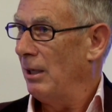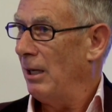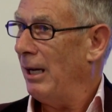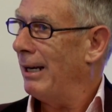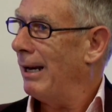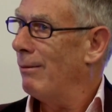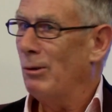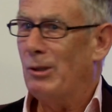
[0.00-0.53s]
and
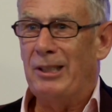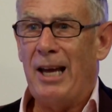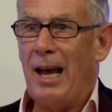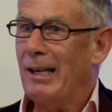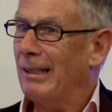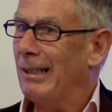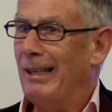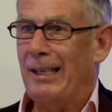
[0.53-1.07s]
I would get
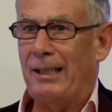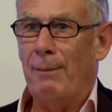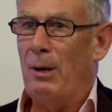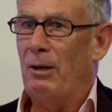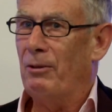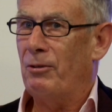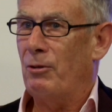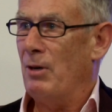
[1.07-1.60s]
like
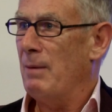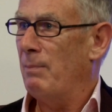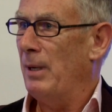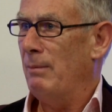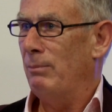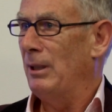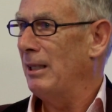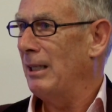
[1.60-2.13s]
about 3
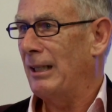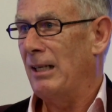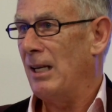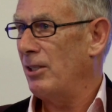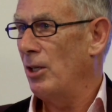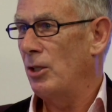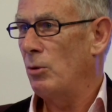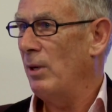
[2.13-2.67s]
people in a class
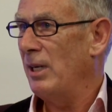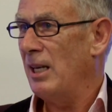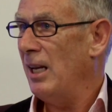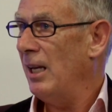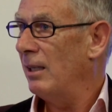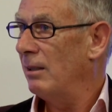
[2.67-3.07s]
of 28. Yeah.